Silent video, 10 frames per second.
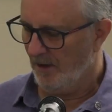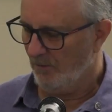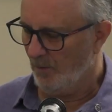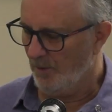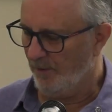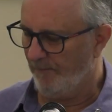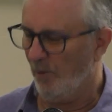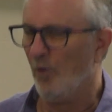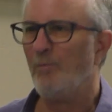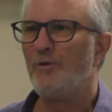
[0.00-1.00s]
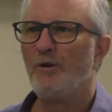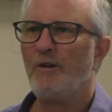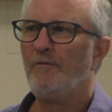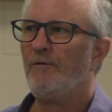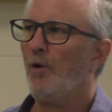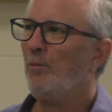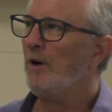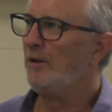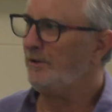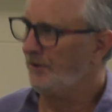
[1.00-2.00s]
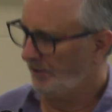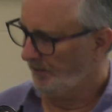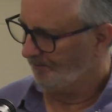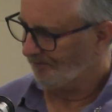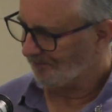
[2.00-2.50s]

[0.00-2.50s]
were performed during full moons.